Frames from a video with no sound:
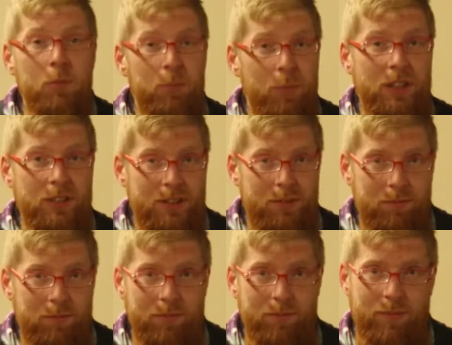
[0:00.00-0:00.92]
Because
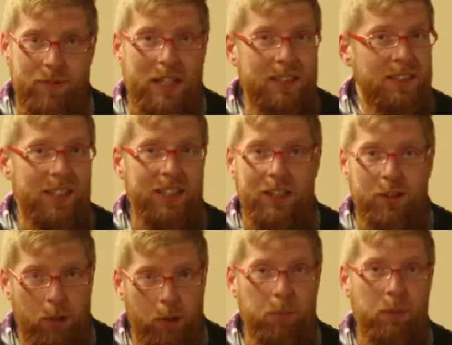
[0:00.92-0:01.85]
that's an
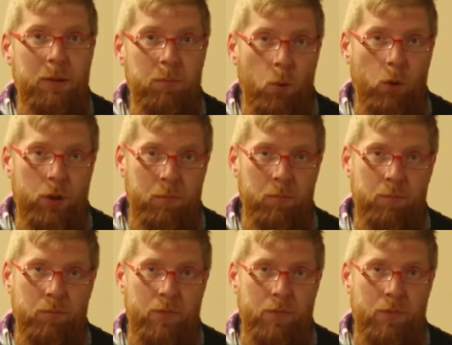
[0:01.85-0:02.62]
incredibly important